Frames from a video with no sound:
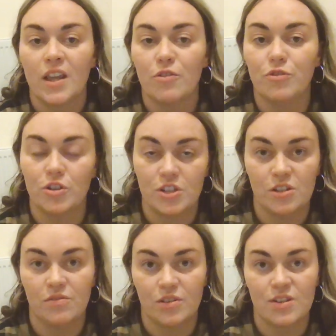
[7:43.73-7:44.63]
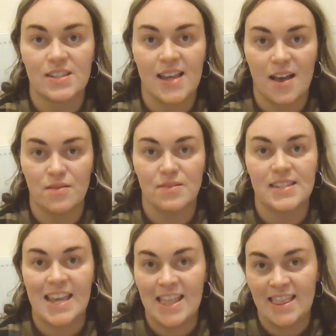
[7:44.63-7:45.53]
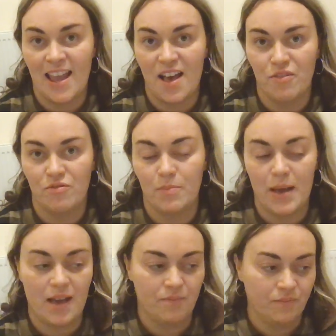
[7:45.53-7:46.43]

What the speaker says: 44 sounds in the alphabet.